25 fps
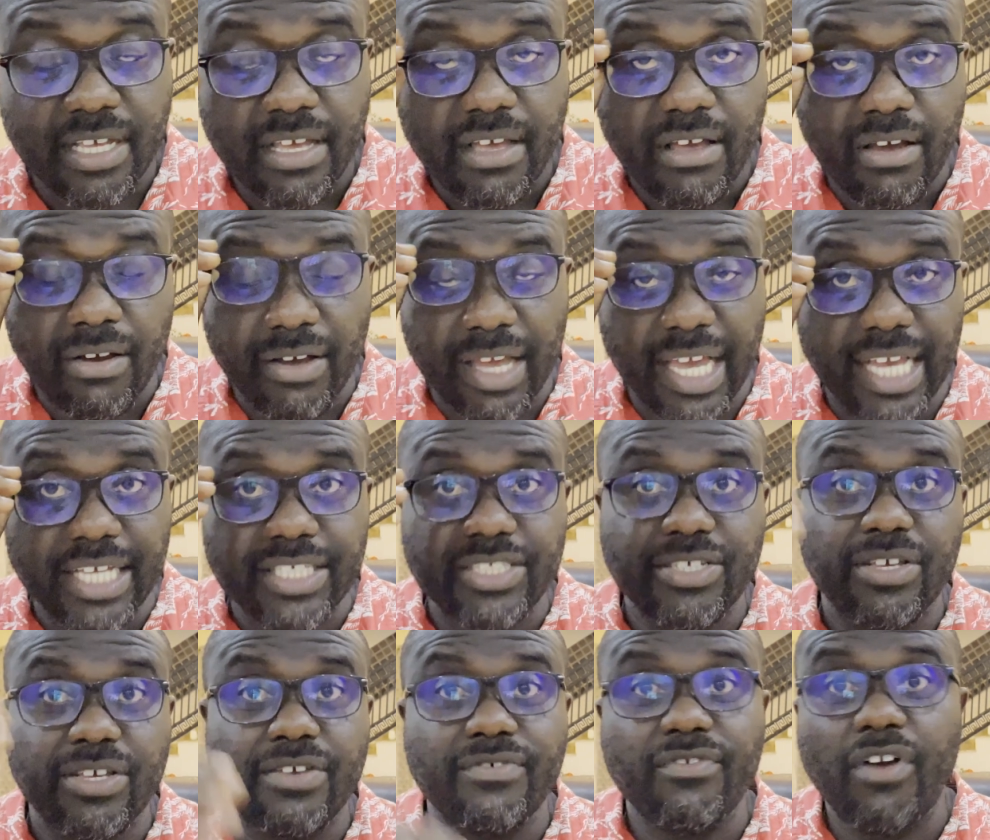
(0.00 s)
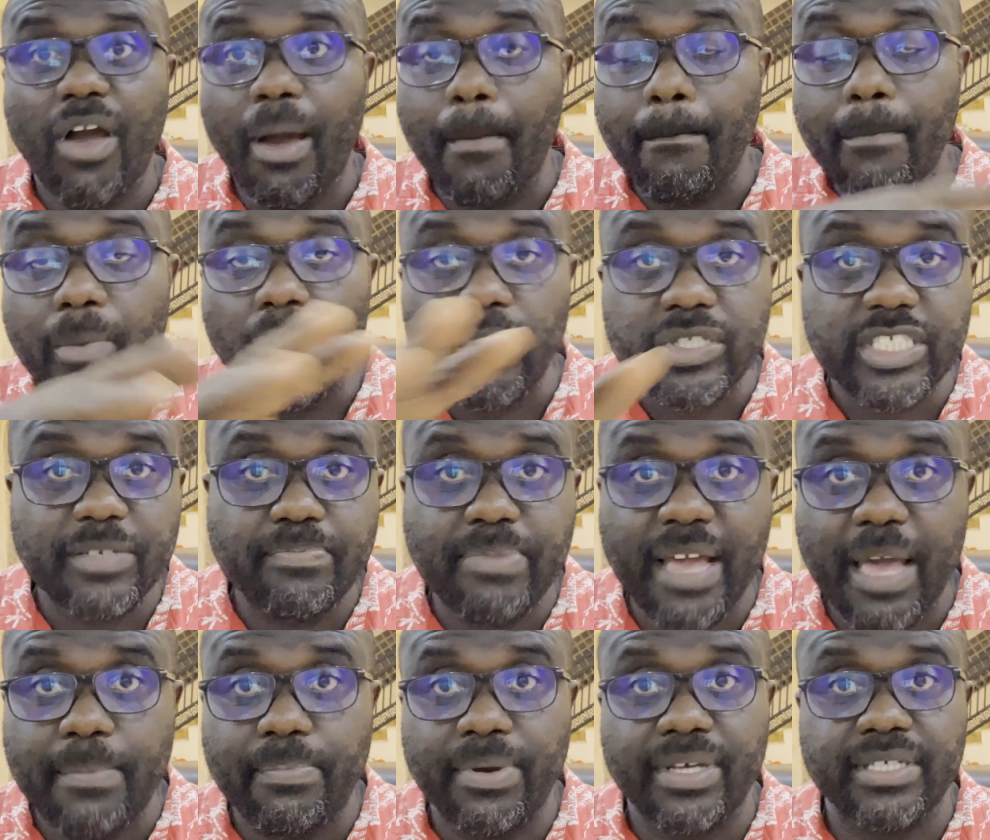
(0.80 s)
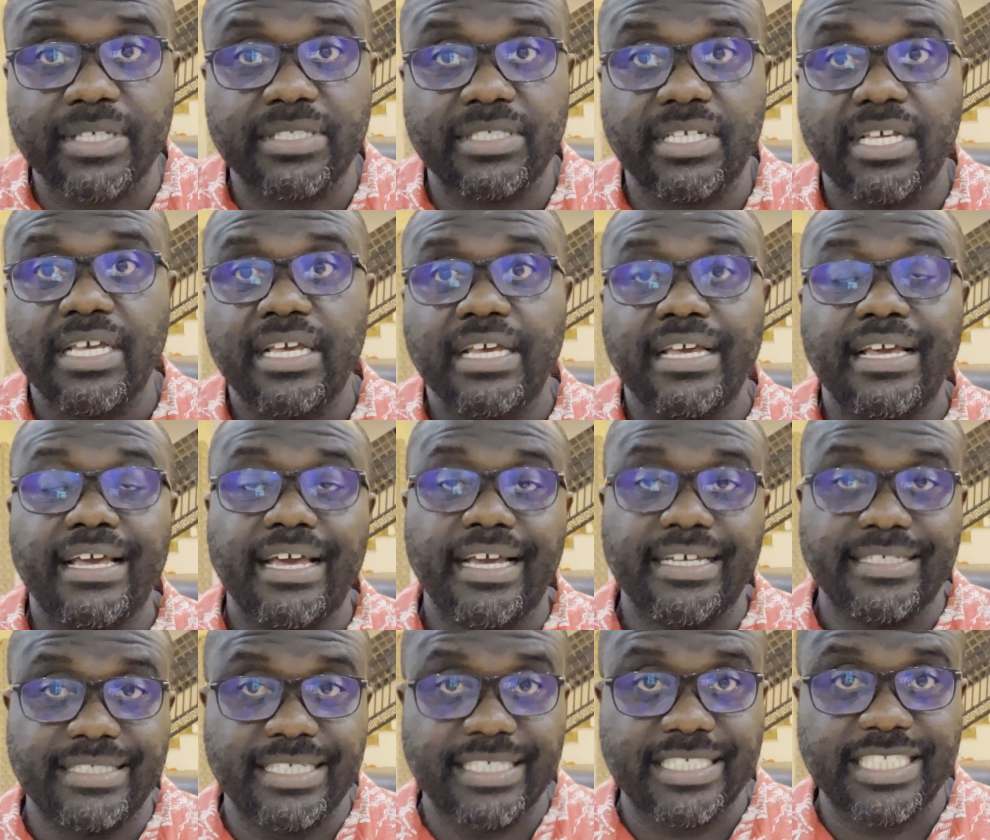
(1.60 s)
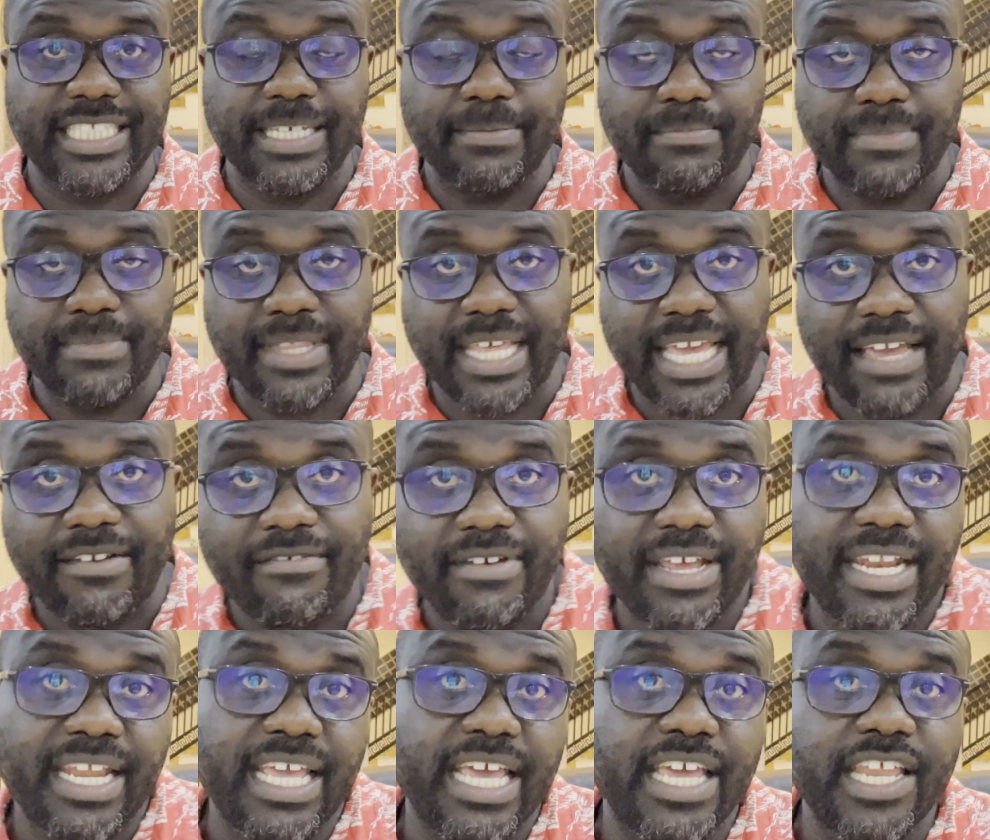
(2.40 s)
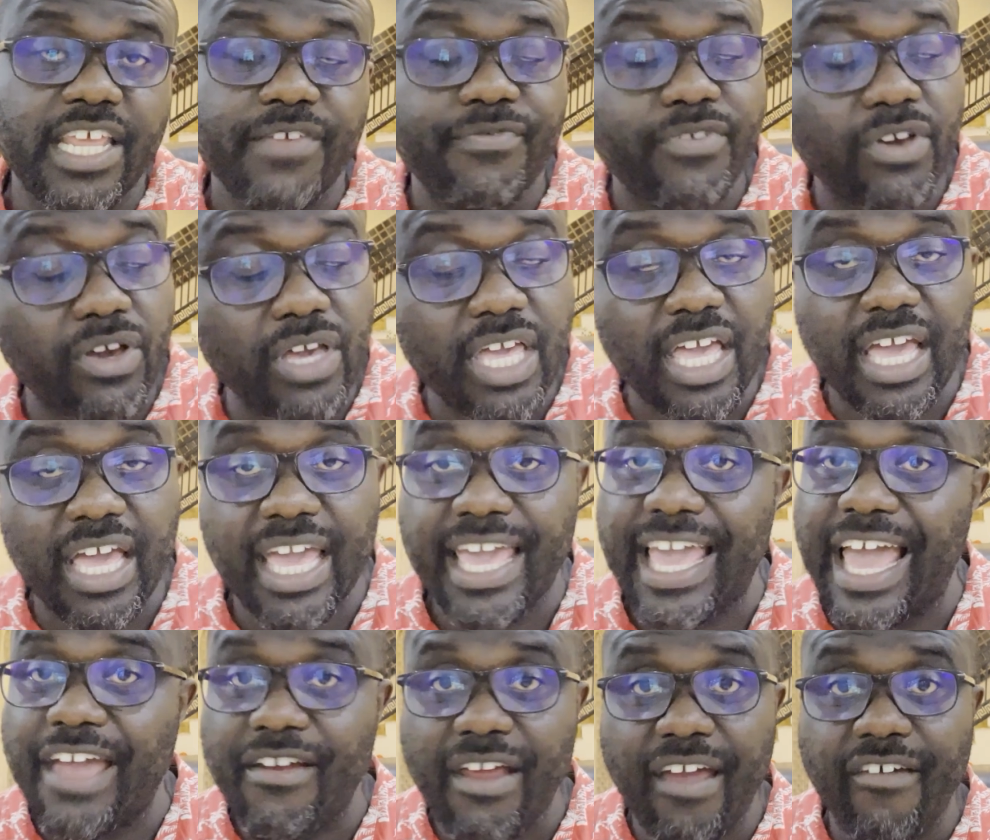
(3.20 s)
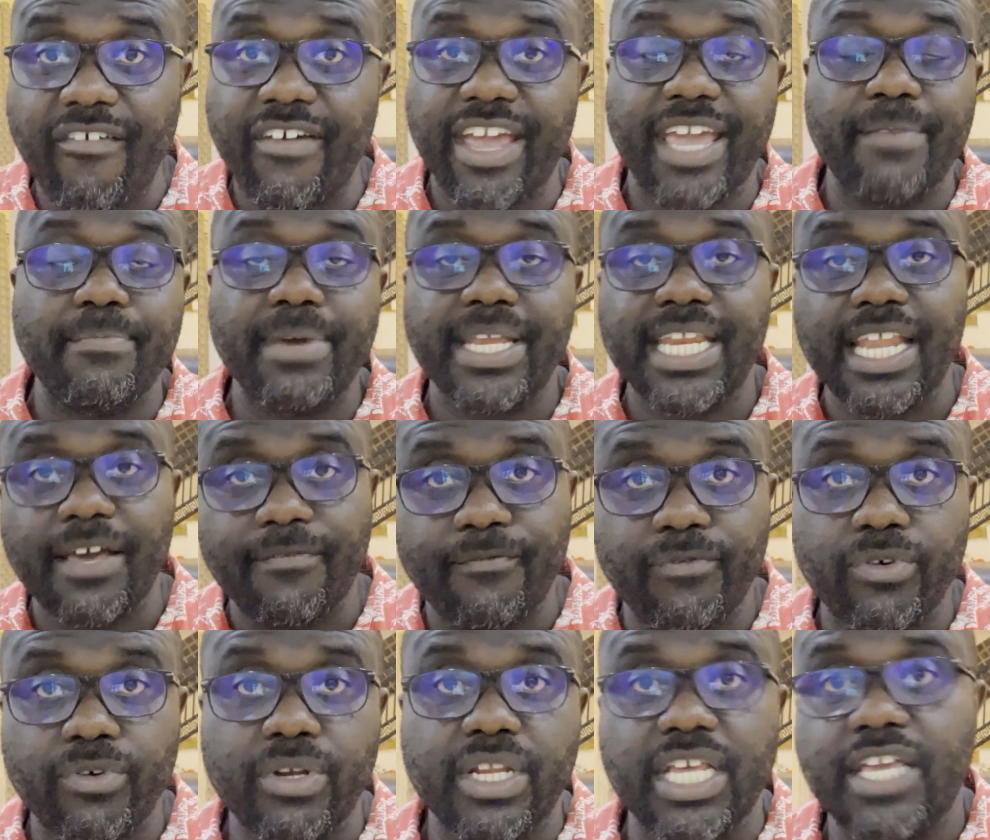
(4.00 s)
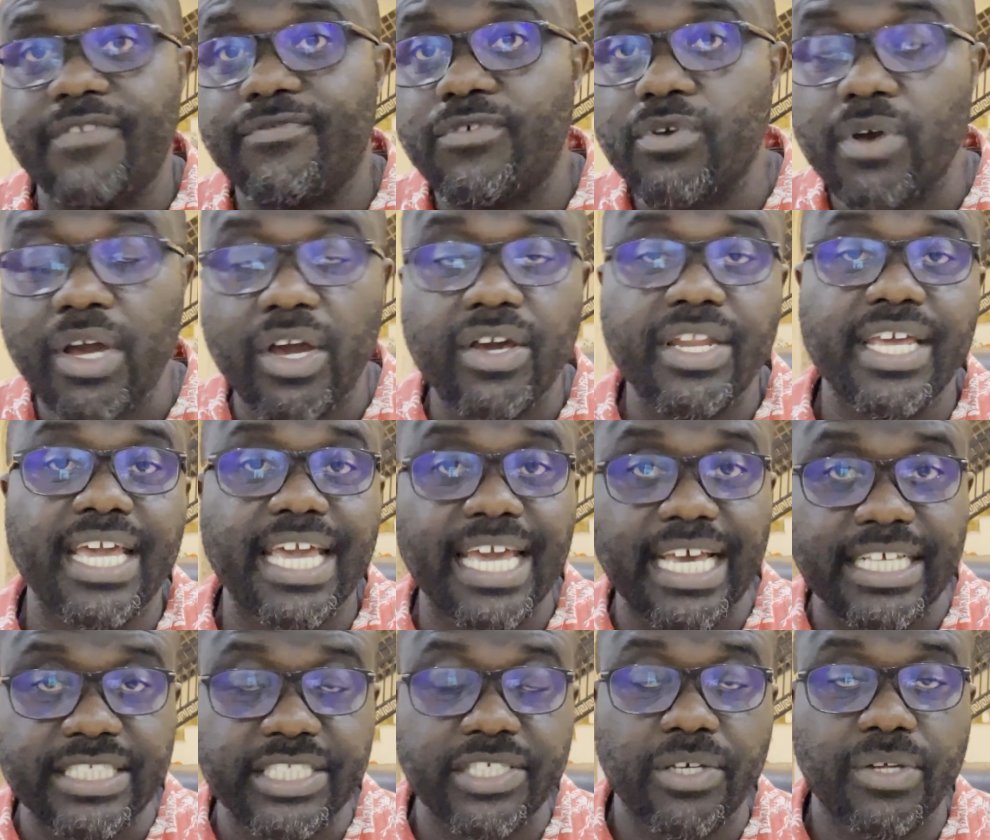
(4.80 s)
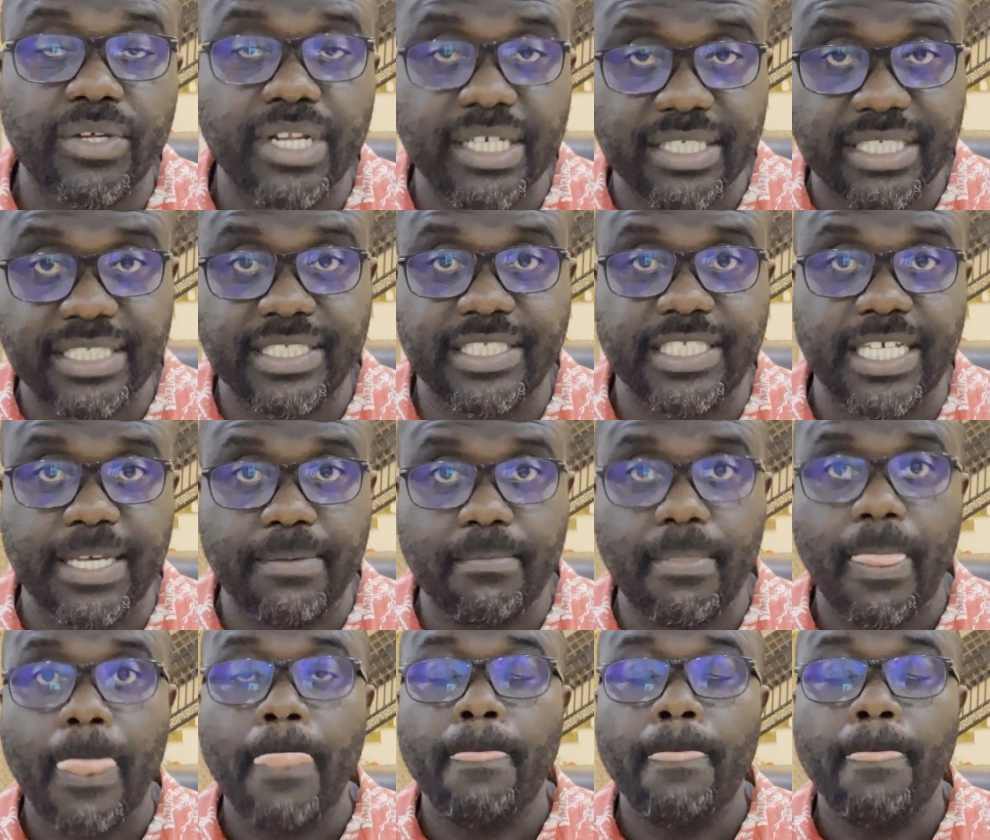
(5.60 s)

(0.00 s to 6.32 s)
Okay, so you've got a multi-purpose system there really. And I recommend that fully. If you're going to get a solar system,